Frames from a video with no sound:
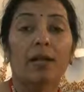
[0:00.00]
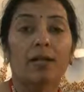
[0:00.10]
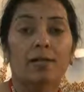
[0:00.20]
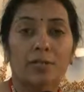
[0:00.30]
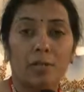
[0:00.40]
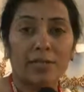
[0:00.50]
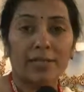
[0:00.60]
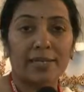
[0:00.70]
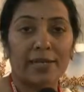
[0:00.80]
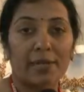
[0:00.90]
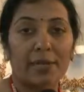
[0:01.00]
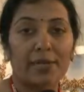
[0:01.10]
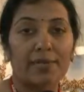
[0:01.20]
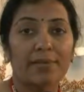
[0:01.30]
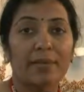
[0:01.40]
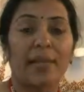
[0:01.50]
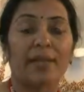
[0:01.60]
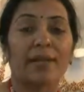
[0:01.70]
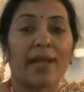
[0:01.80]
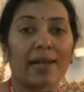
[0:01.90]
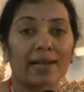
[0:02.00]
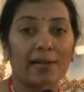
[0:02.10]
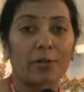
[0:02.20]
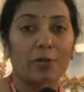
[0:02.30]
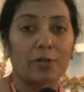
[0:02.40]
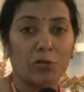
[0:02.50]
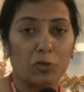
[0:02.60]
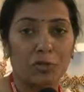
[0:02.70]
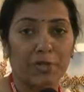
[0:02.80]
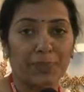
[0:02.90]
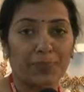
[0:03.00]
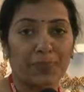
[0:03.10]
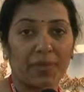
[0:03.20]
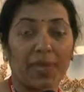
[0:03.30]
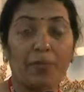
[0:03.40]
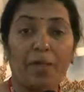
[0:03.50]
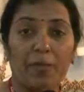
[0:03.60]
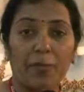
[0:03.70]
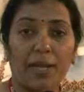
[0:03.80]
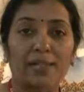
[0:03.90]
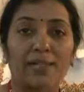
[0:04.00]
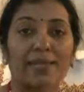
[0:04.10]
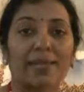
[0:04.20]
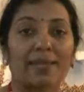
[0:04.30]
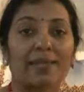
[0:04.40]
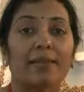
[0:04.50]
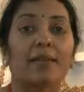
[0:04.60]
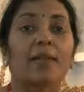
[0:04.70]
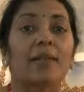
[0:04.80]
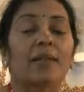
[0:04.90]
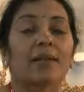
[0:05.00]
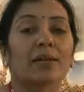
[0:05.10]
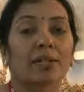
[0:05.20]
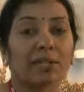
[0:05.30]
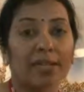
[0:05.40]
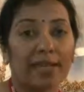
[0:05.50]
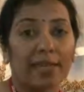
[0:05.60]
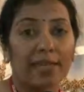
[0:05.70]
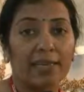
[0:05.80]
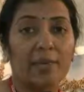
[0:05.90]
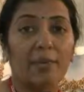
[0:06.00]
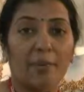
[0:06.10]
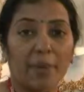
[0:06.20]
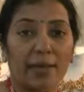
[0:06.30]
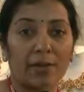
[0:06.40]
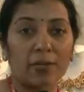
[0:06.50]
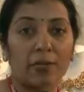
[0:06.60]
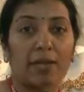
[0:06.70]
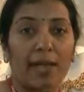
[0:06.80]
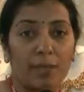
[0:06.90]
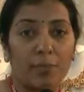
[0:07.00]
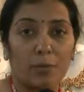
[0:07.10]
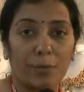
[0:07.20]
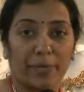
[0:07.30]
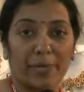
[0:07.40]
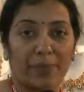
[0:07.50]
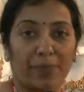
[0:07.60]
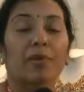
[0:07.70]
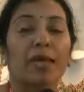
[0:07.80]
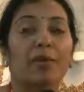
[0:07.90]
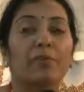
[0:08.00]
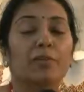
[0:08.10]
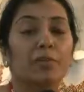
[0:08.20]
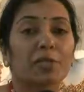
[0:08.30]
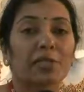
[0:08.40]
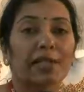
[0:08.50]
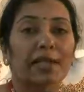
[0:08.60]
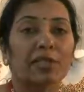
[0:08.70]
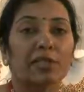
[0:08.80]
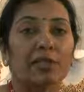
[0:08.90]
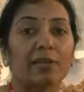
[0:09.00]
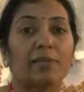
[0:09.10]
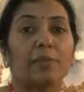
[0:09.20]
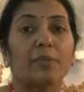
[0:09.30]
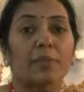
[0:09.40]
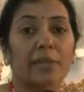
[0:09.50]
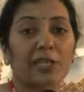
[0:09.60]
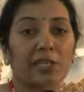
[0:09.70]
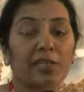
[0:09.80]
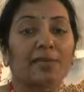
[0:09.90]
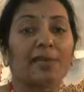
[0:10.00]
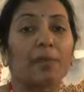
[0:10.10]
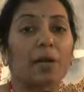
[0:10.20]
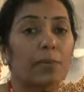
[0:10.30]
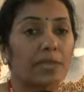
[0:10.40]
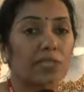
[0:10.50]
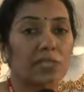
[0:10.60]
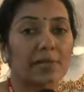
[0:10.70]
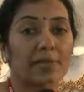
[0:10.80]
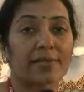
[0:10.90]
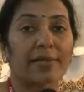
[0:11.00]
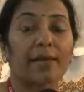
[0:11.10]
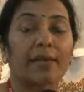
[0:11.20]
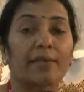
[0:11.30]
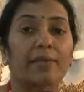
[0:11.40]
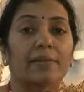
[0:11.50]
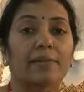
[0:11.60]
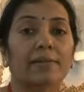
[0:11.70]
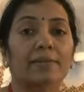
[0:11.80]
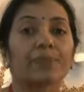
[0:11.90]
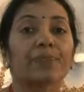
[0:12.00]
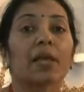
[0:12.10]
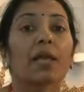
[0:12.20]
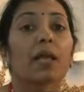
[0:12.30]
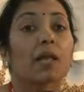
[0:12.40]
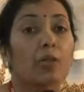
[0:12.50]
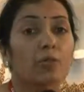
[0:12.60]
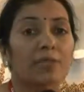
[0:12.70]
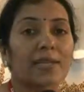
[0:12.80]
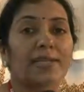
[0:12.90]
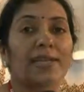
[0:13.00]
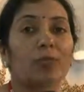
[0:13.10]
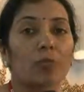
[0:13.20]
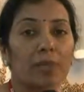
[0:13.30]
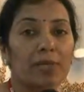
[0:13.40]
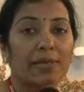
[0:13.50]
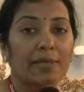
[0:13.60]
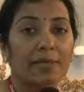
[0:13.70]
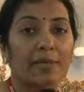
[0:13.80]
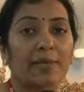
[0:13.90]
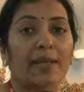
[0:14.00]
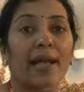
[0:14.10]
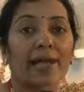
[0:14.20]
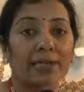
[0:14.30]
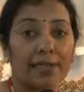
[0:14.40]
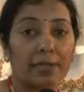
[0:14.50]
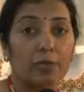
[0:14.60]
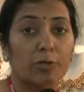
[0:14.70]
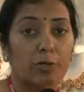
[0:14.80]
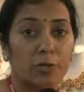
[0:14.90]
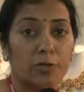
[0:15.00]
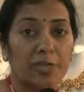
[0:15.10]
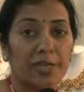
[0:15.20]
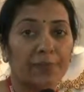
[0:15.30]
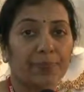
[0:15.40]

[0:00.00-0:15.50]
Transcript: solitaire diamonds and antique gold jewelry and we have branches in uh, Chennai, Bangalore and Mumbai. We have a huge collection in precious, semi-precious and uh, um, closed setting, open setting antique gold jewelry